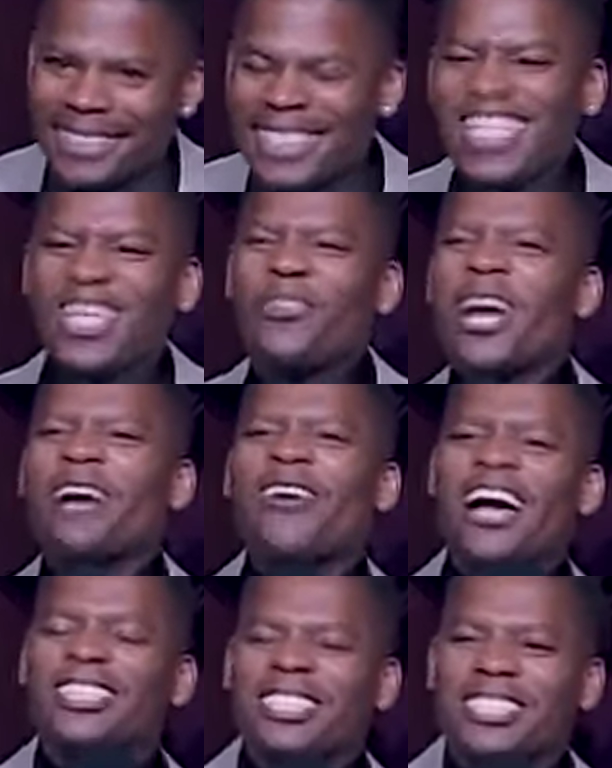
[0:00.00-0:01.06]
Just eat graham
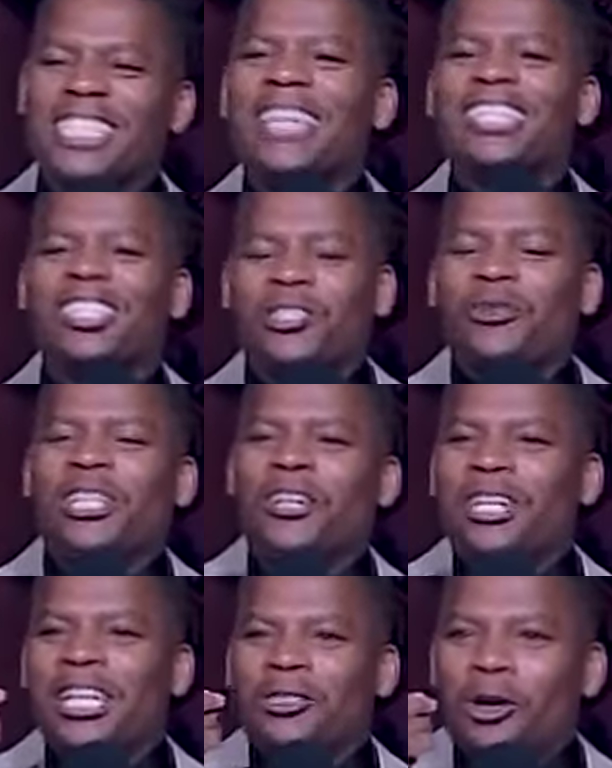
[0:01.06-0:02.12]
crackers and stand in the screen
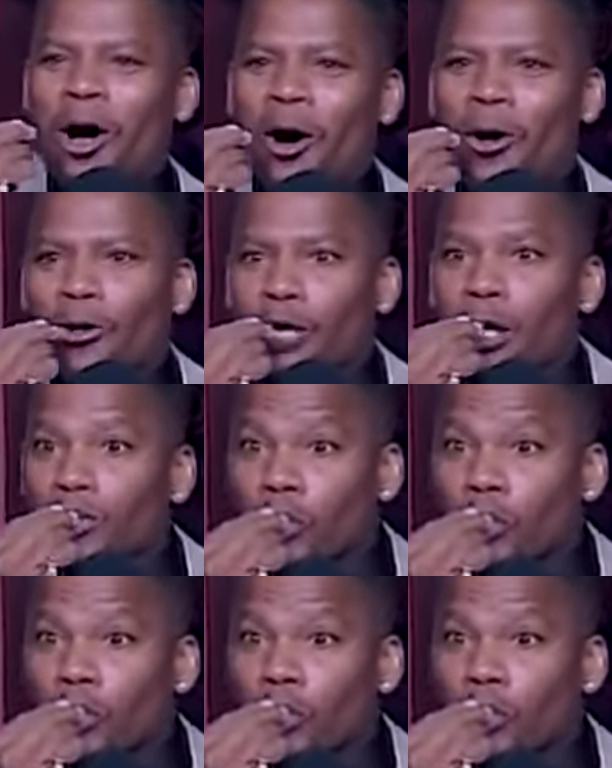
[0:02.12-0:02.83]
door and they draw.